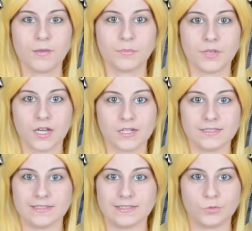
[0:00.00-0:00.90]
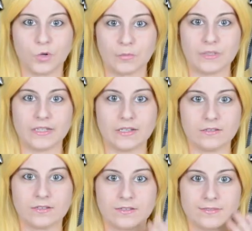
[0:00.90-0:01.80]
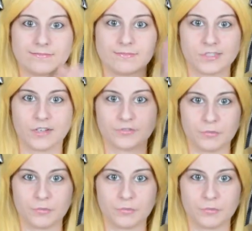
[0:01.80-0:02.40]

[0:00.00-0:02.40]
because normally stuff